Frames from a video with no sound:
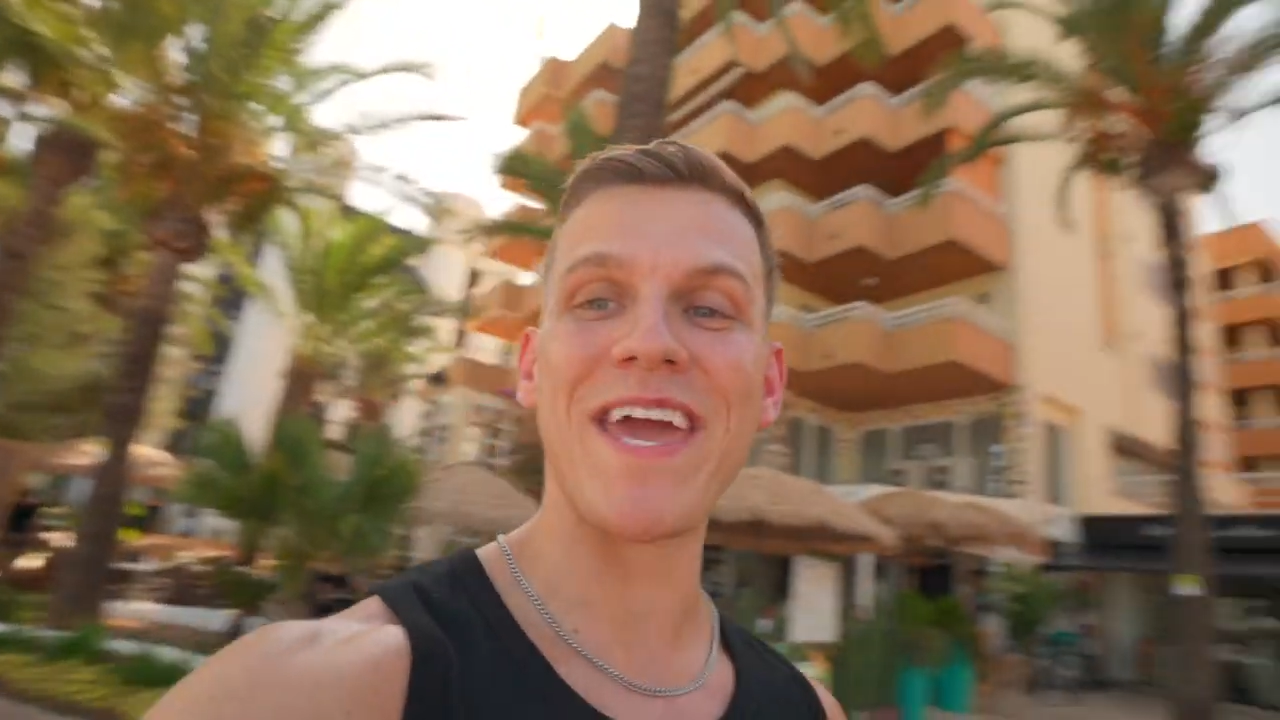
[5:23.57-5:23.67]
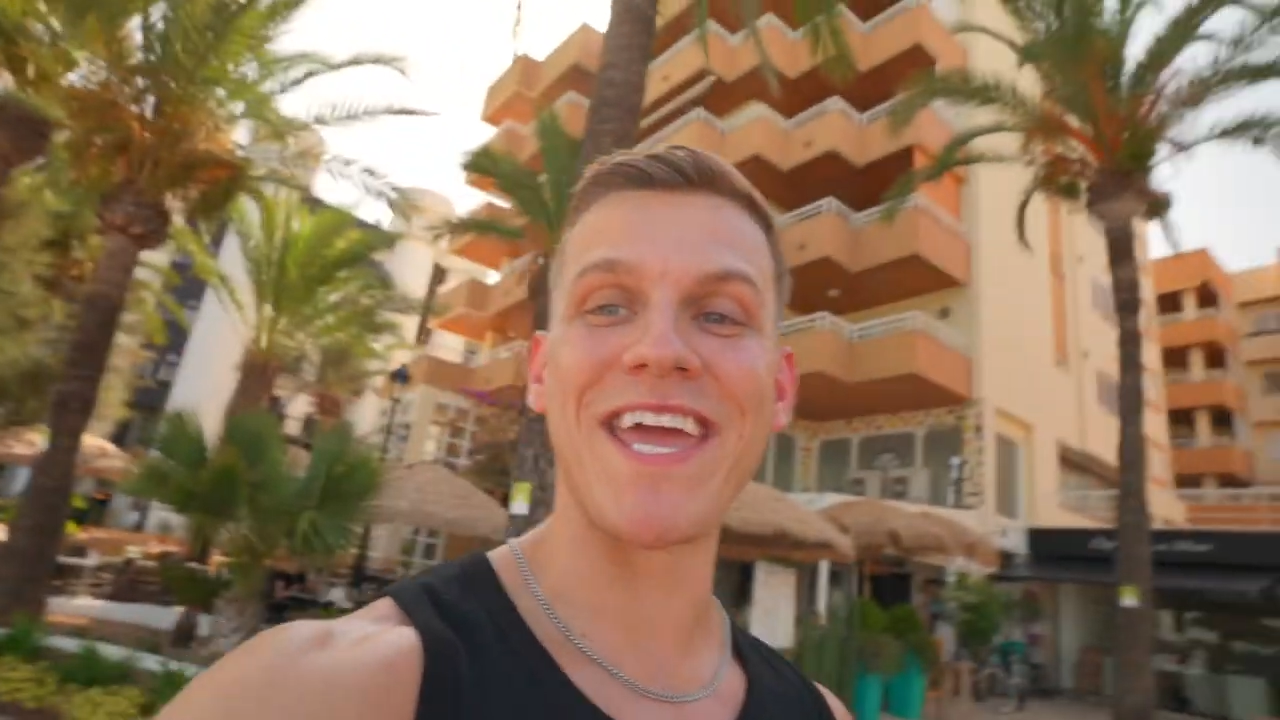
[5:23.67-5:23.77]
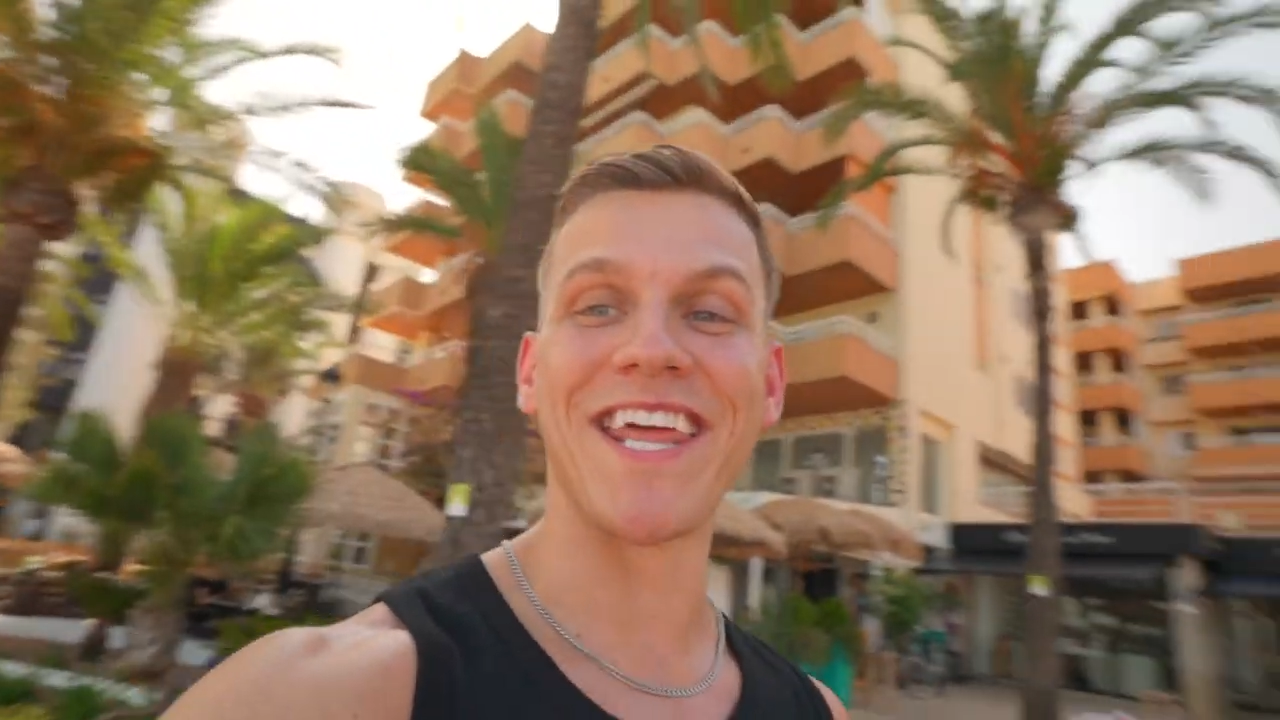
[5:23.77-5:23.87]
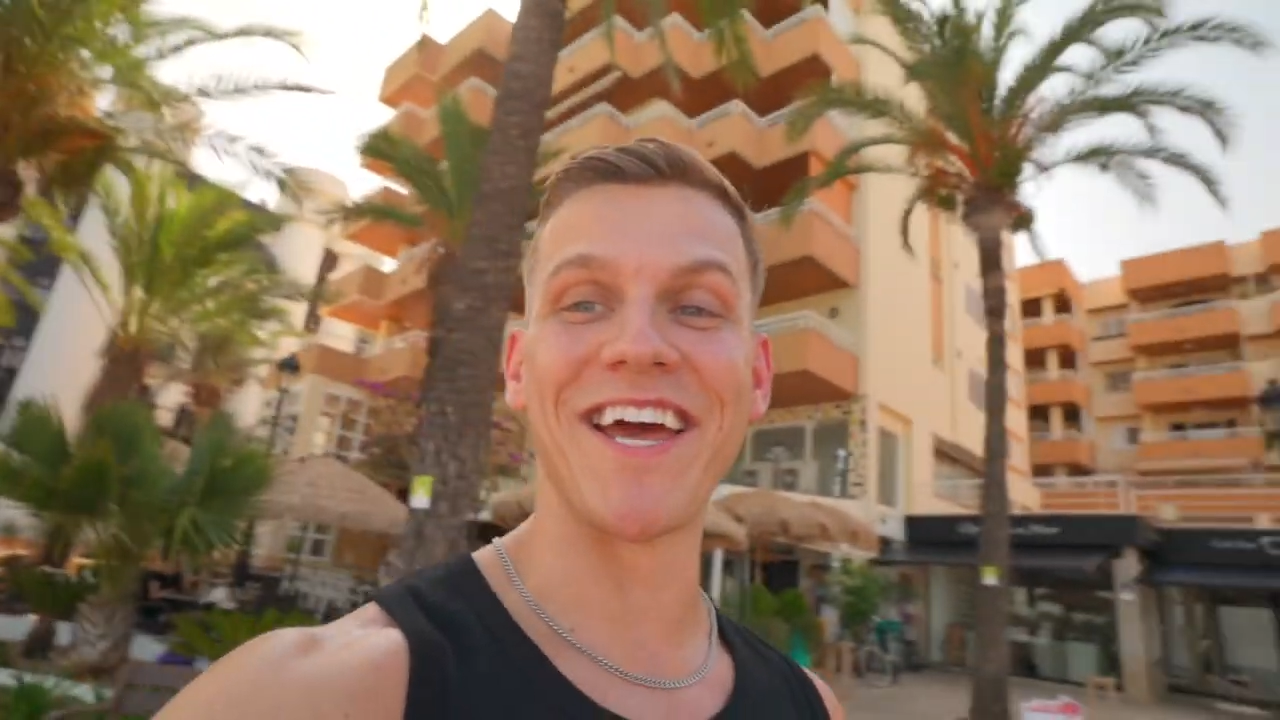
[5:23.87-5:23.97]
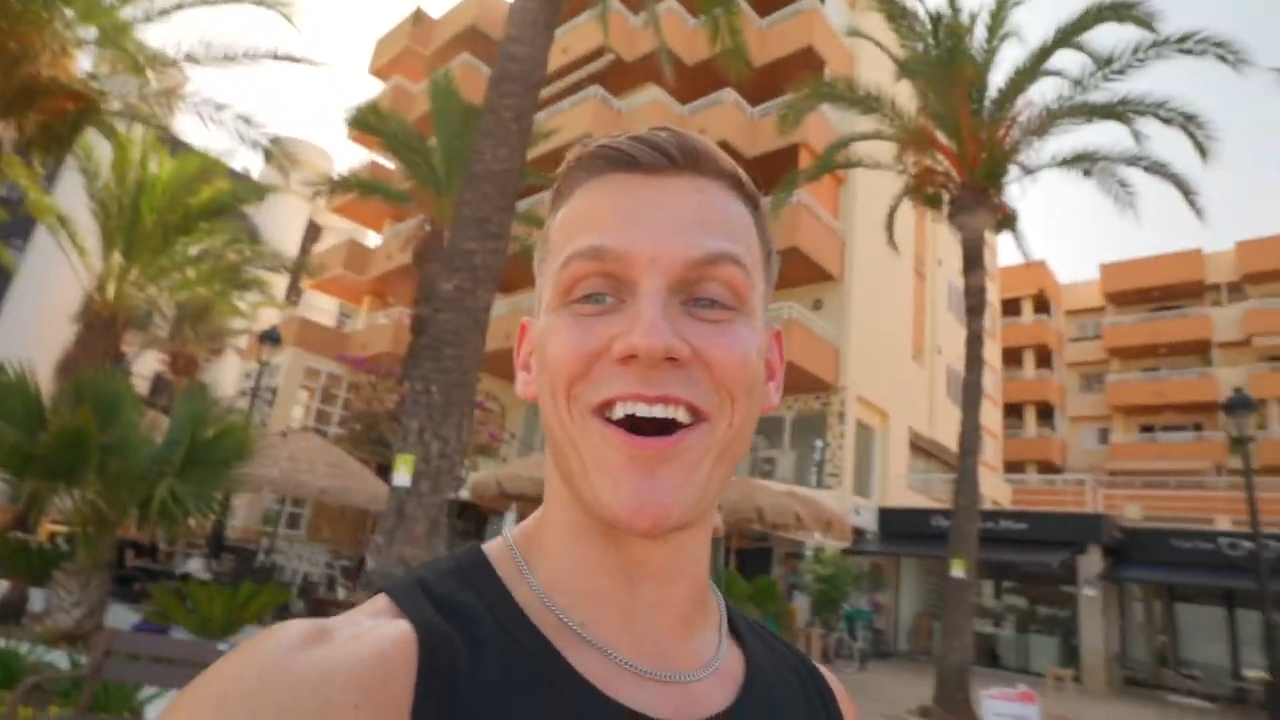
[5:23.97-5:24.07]

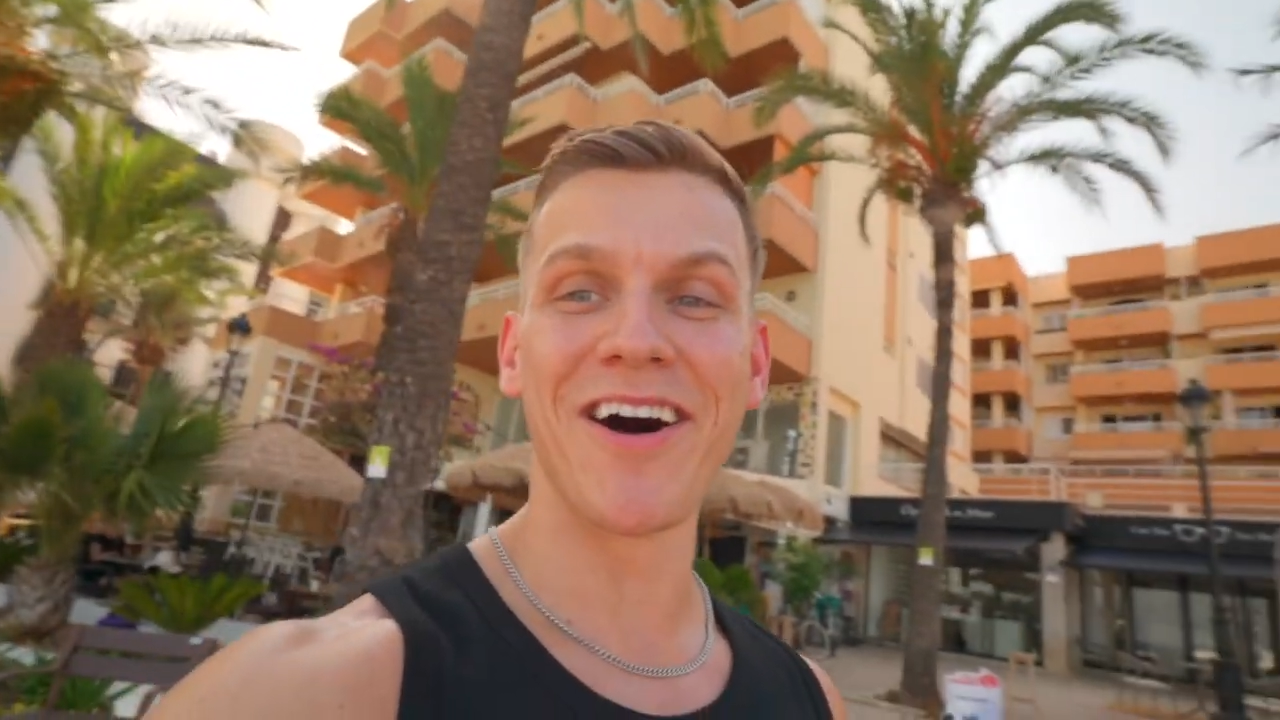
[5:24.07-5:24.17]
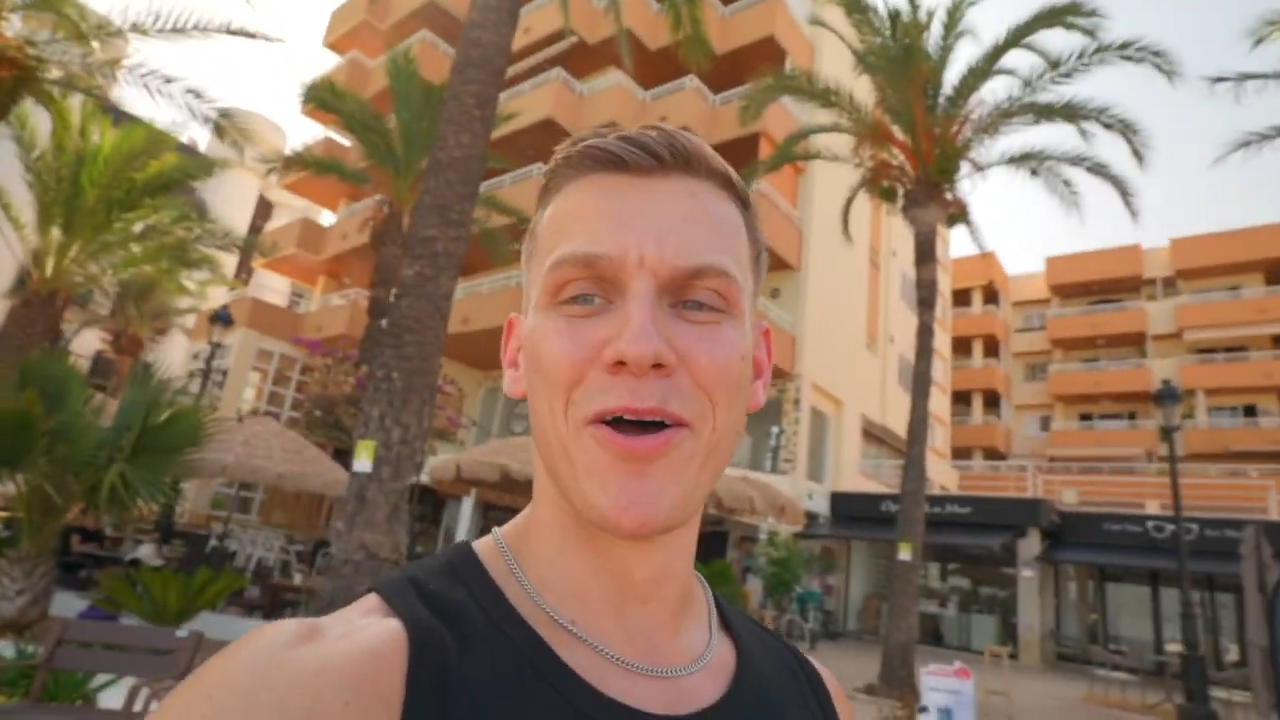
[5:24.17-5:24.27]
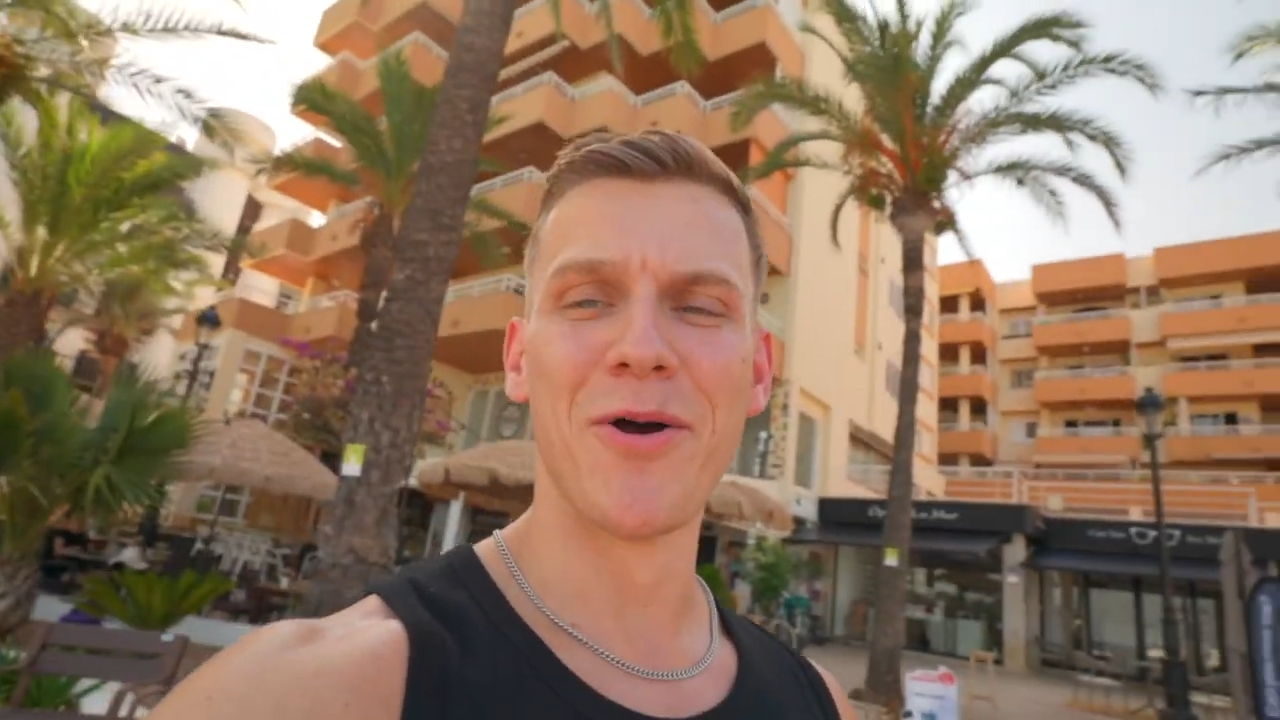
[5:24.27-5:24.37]
area,